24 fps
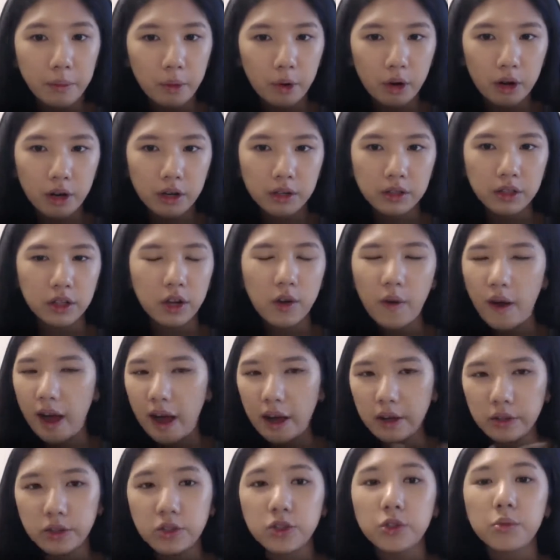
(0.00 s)
more, go
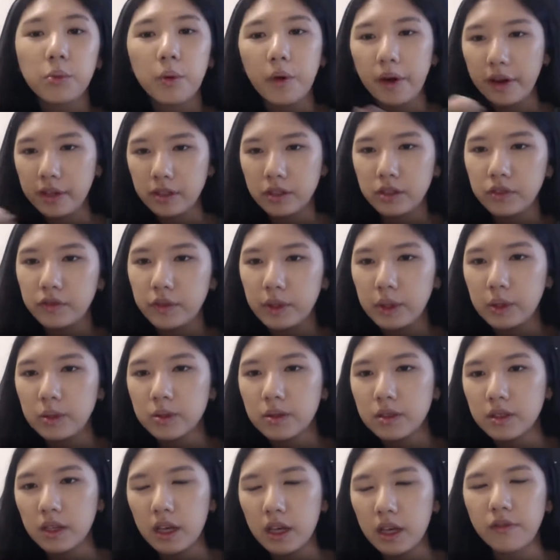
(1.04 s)
out, do more interviews.
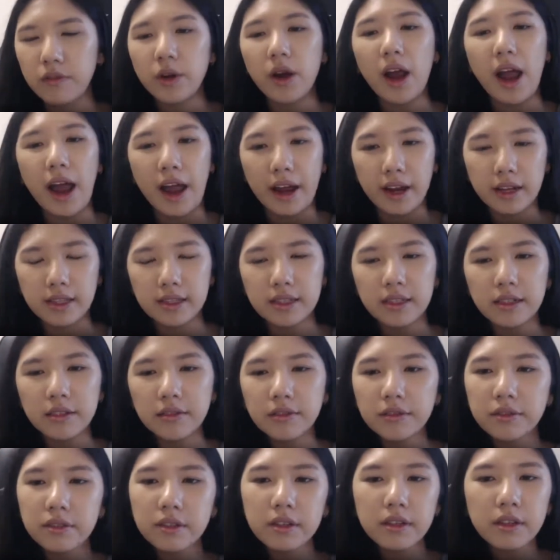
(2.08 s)
If you're active
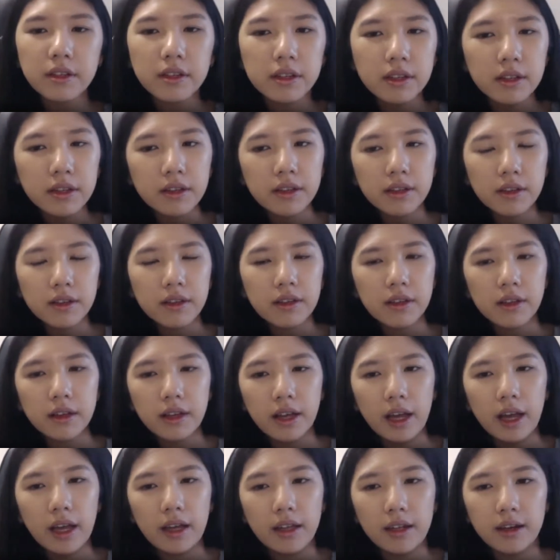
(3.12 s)

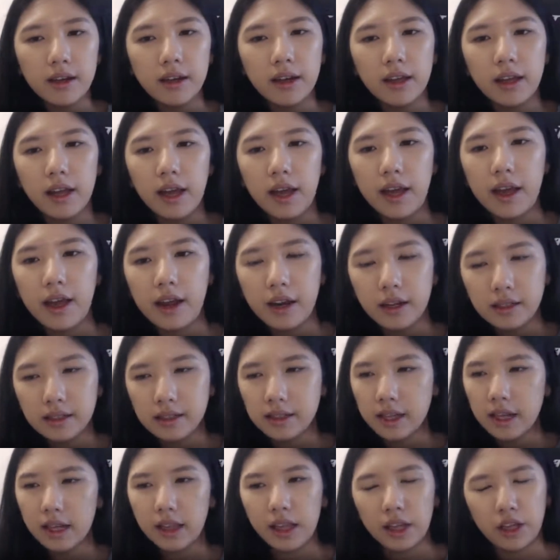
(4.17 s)
and
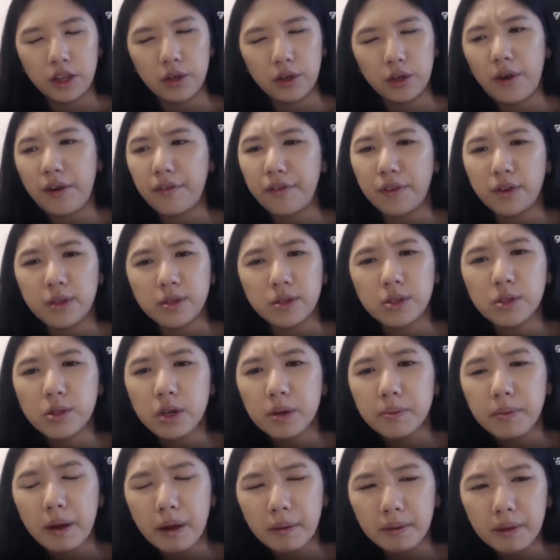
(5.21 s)
say like you write for a
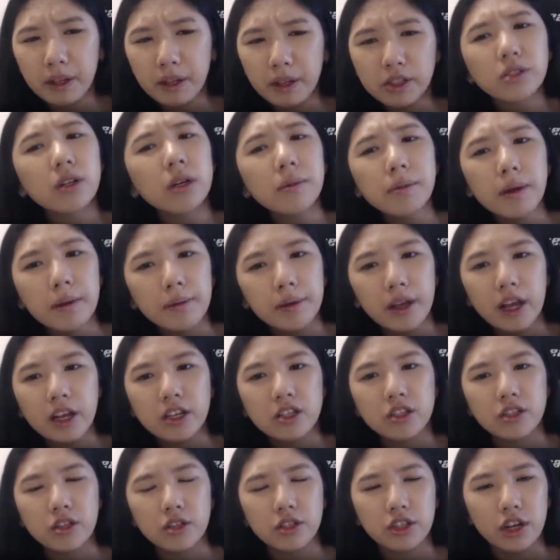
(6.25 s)
student
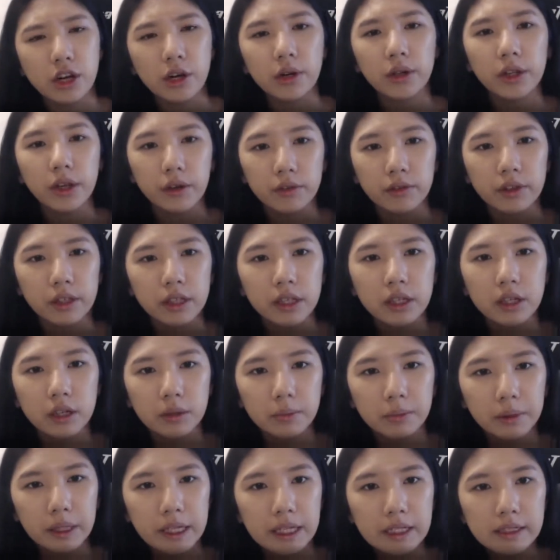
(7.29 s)
publications are generally a really
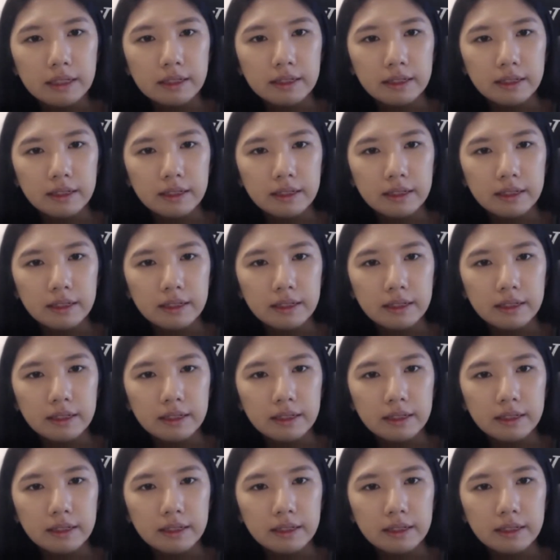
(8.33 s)
good place